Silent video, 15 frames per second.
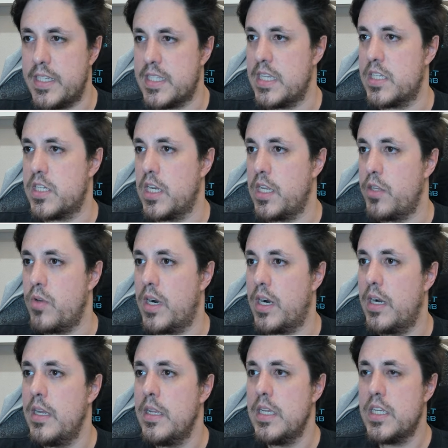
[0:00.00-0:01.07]
Essentially you
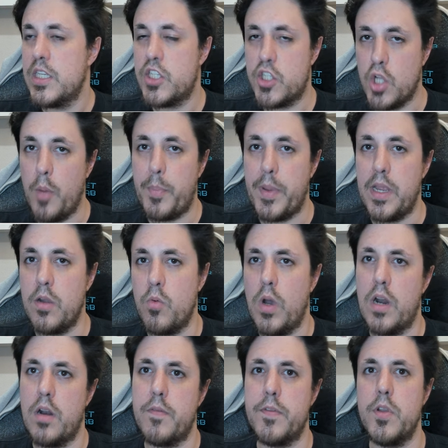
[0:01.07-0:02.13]
are stopping
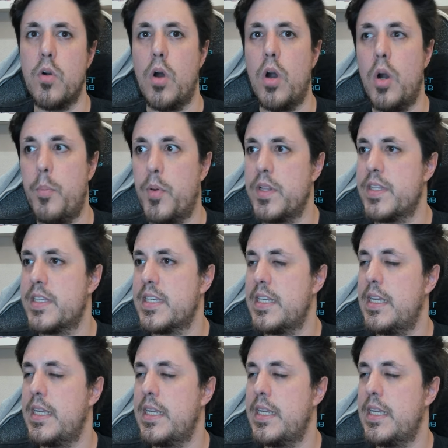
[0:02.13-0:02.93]
one of your opponent's